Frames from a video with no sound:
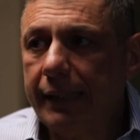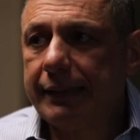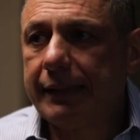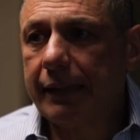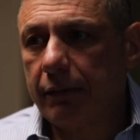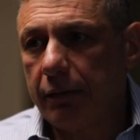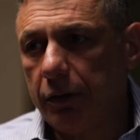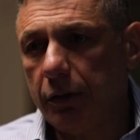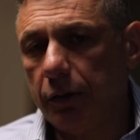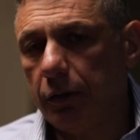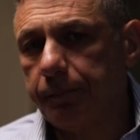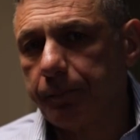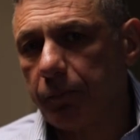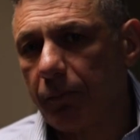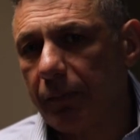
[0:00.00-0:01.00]
He said,
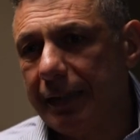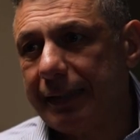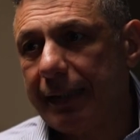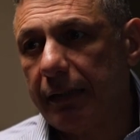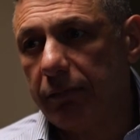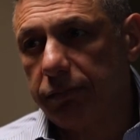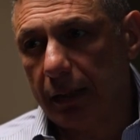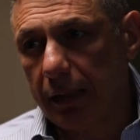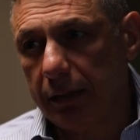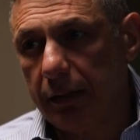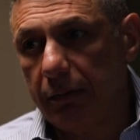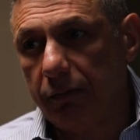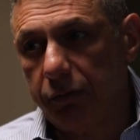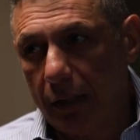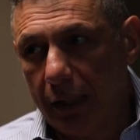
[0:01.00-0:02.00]

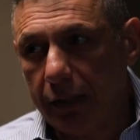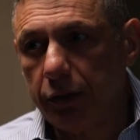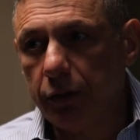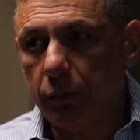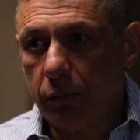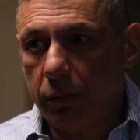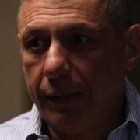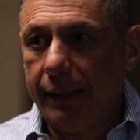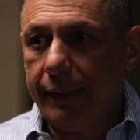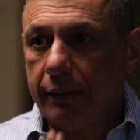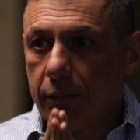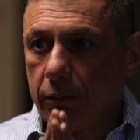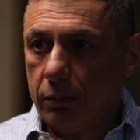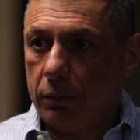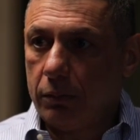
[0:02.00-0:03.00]
Nizar, are you willing
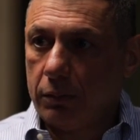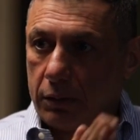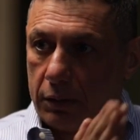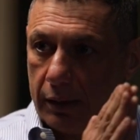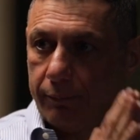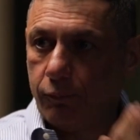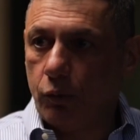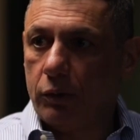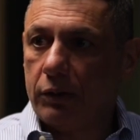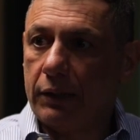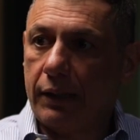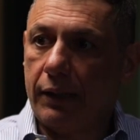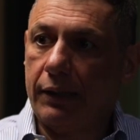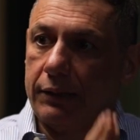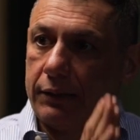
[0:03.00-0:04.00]
to come with
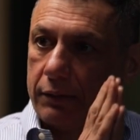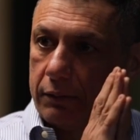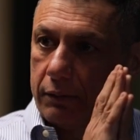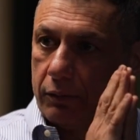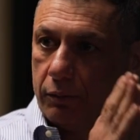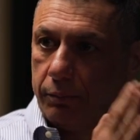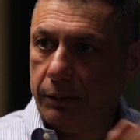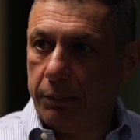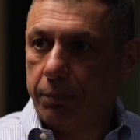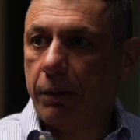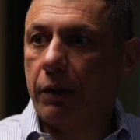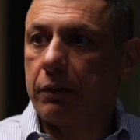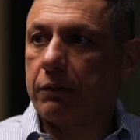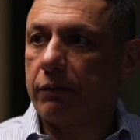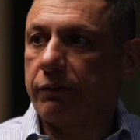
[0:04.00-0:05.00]
us, to be
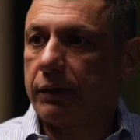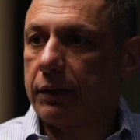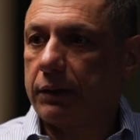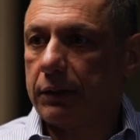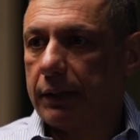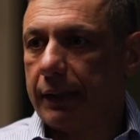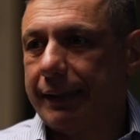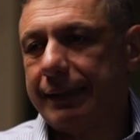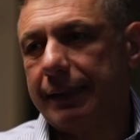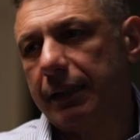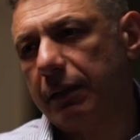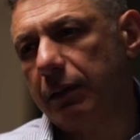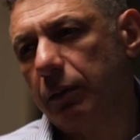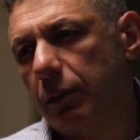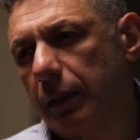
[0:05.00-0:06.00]
part of us? I
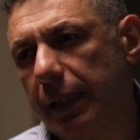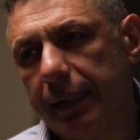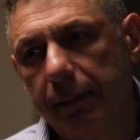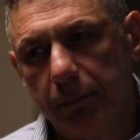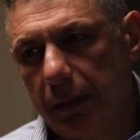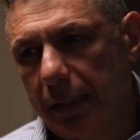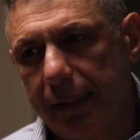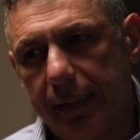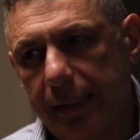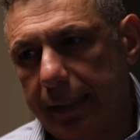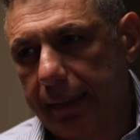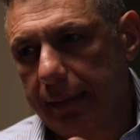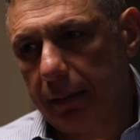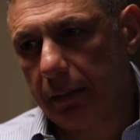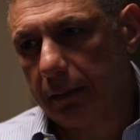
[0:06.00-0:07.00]
said, look, I
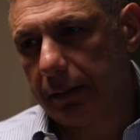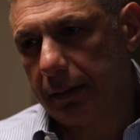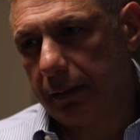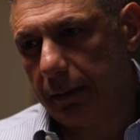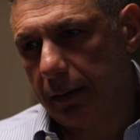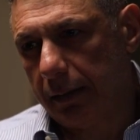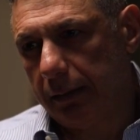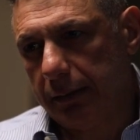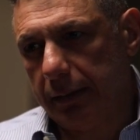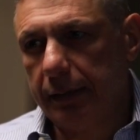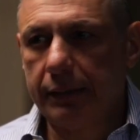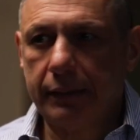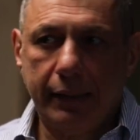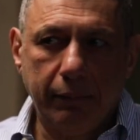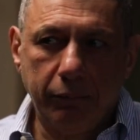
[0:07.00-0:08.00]
cannot in
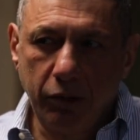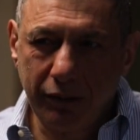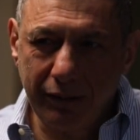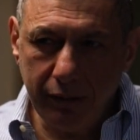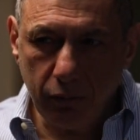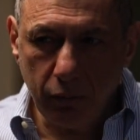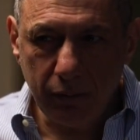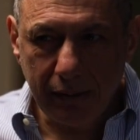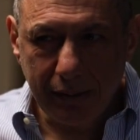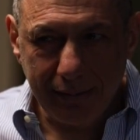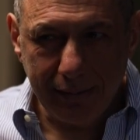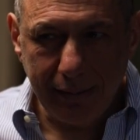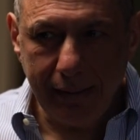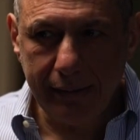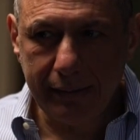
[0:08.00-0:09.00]
this. I am not into these
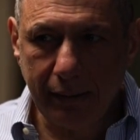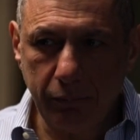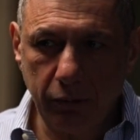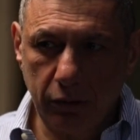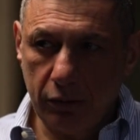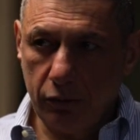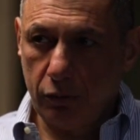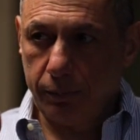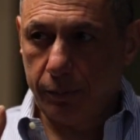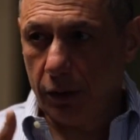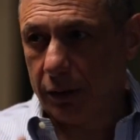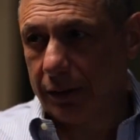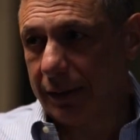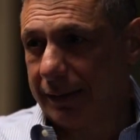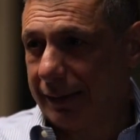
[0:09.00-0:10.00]
things. I'm not into
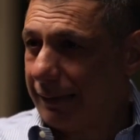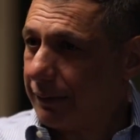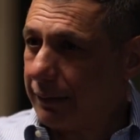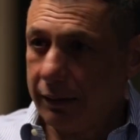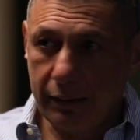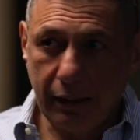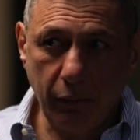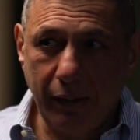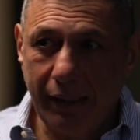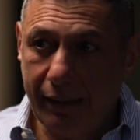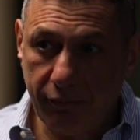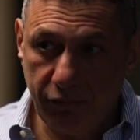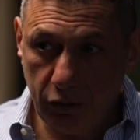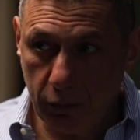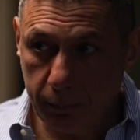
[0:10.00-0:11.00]
politics. Until now, I
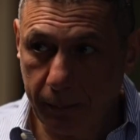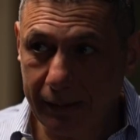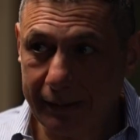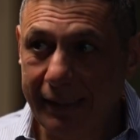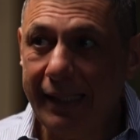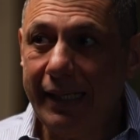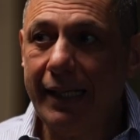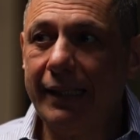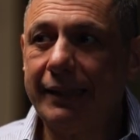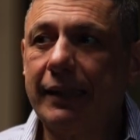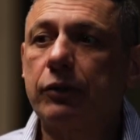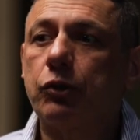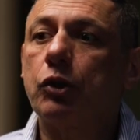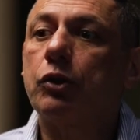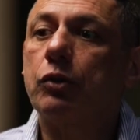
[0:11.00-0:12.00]
have no party. He
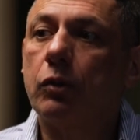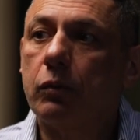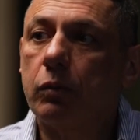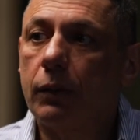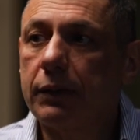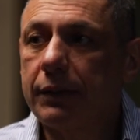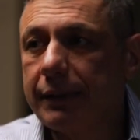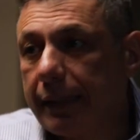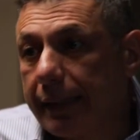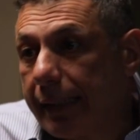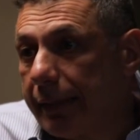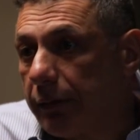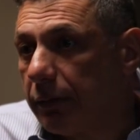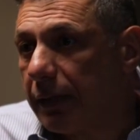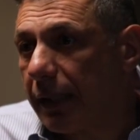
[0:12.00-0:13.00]
said, so you don't want? I said,
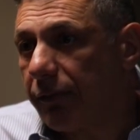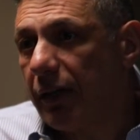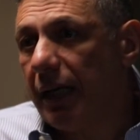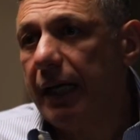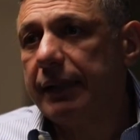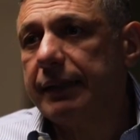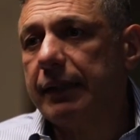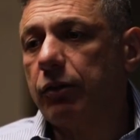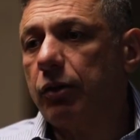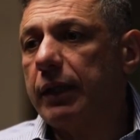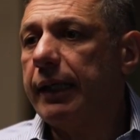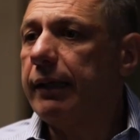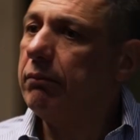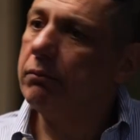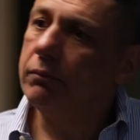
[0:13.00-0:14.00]
I don't have. He said,
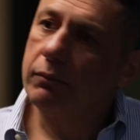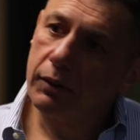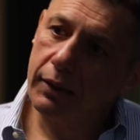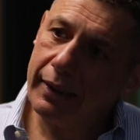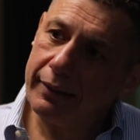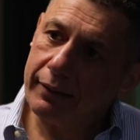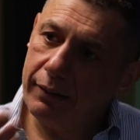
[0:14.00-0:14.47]
okay, get